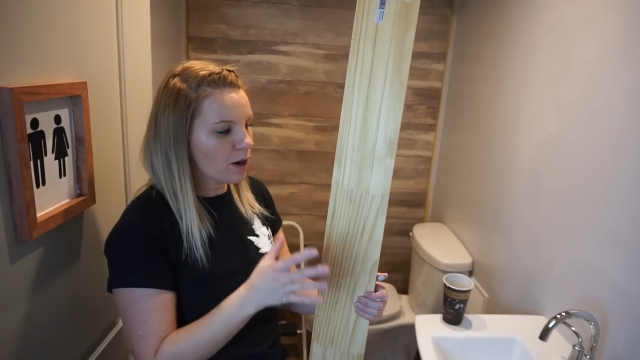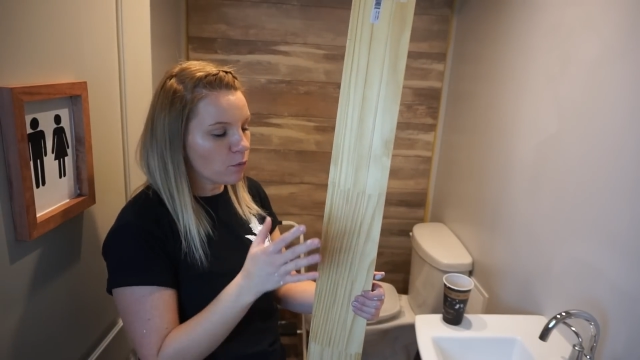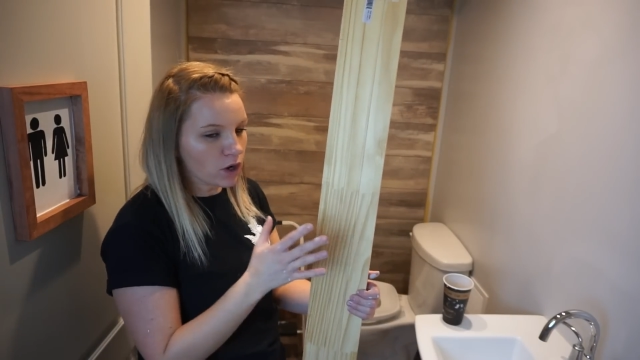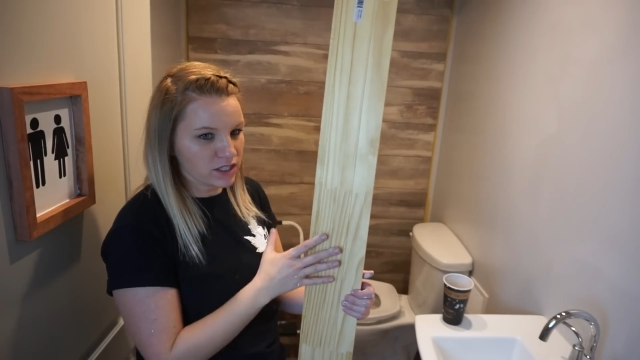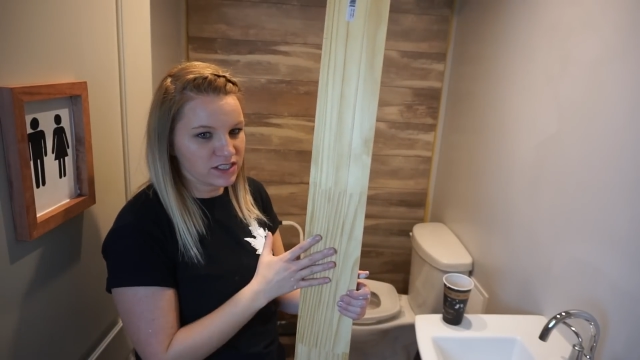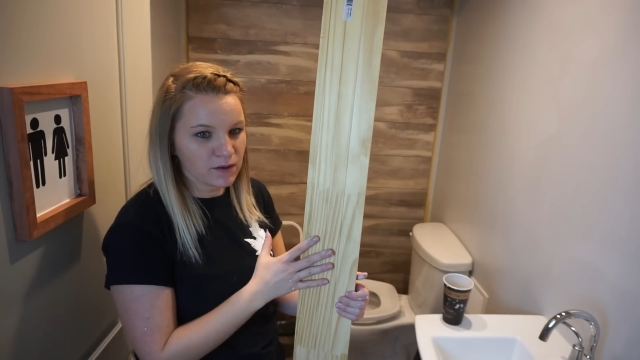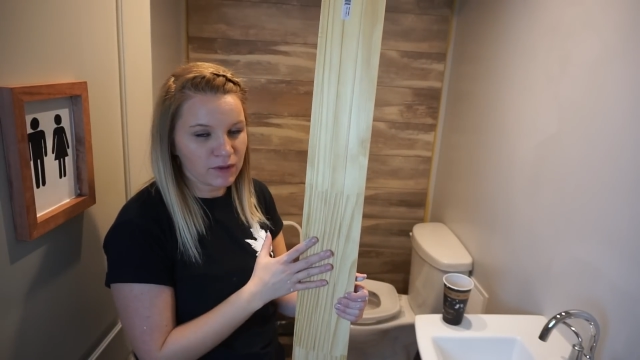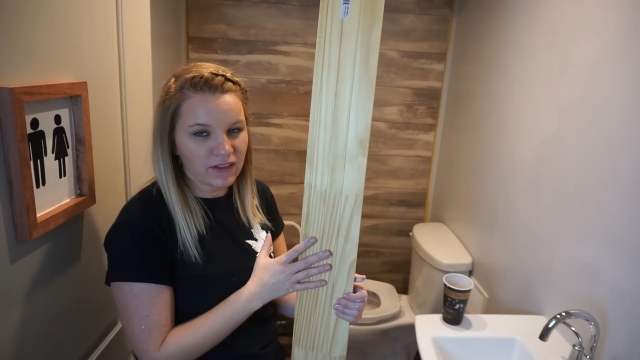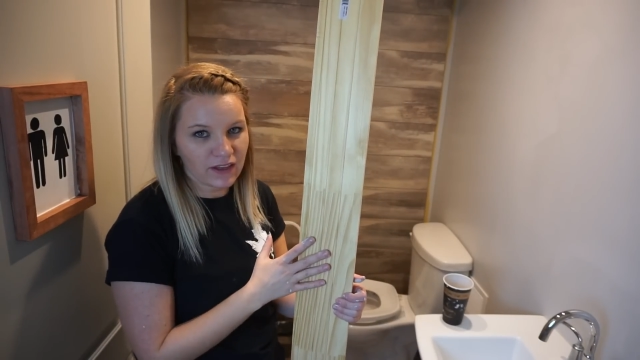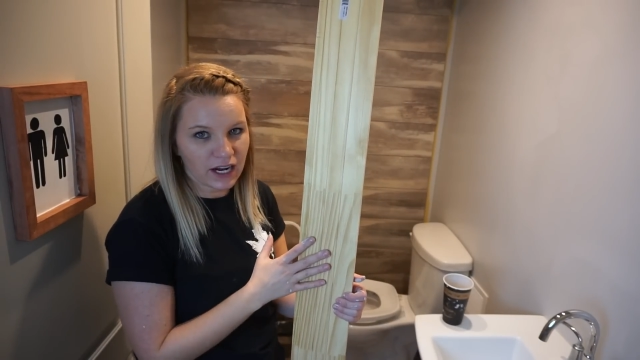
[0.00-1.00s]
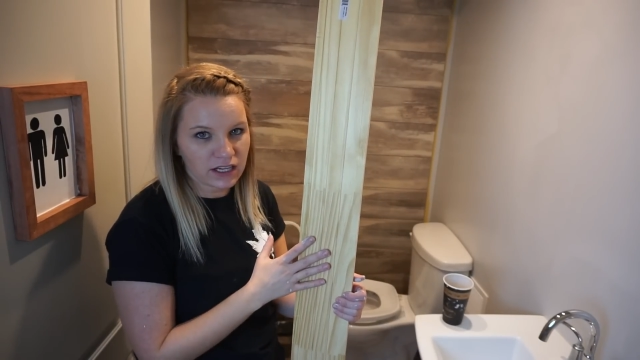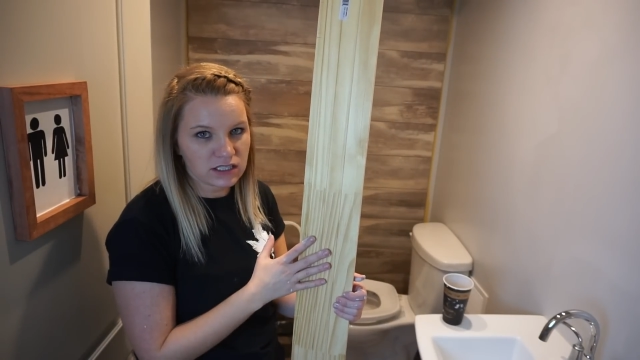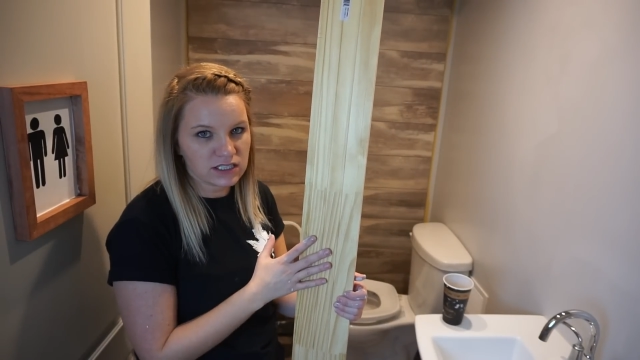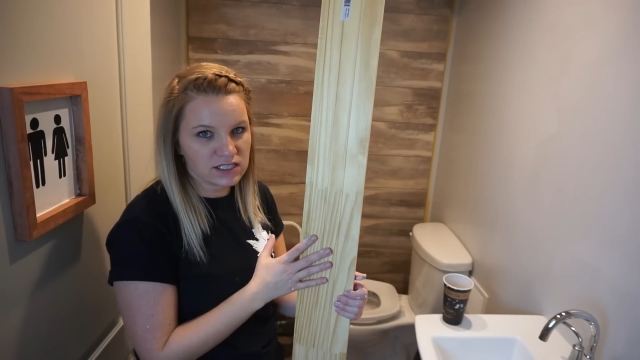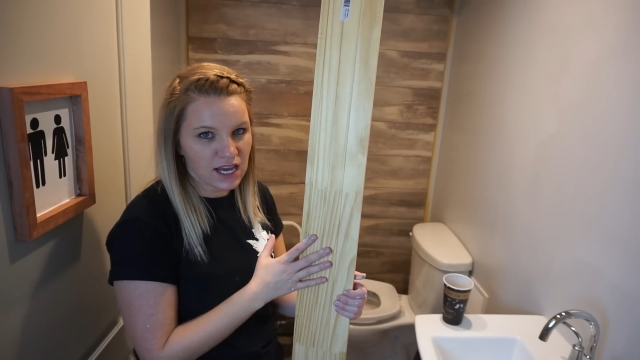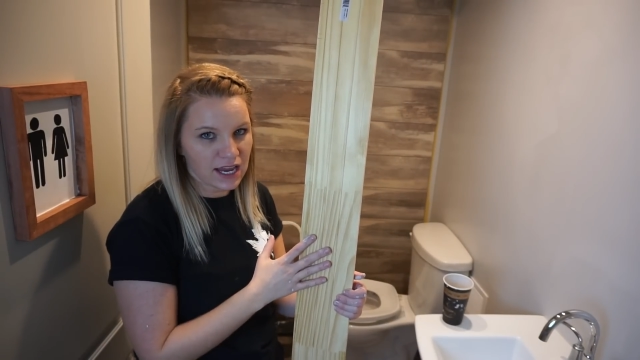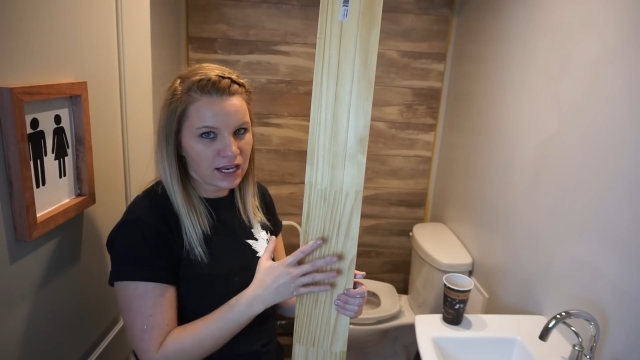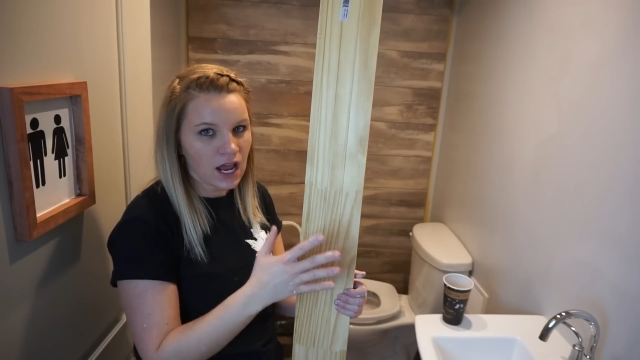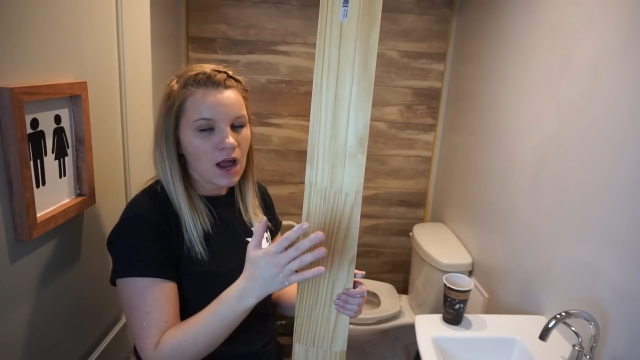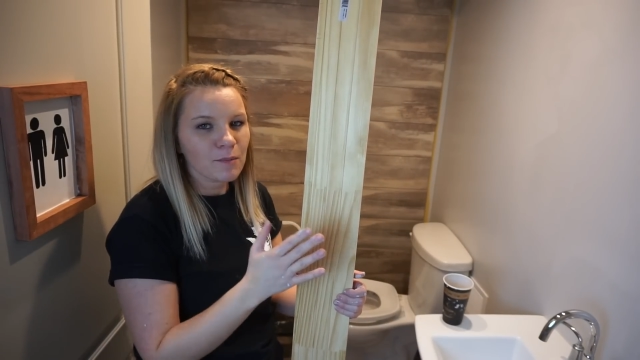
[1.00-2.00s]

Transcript: I wanted something that I could stain,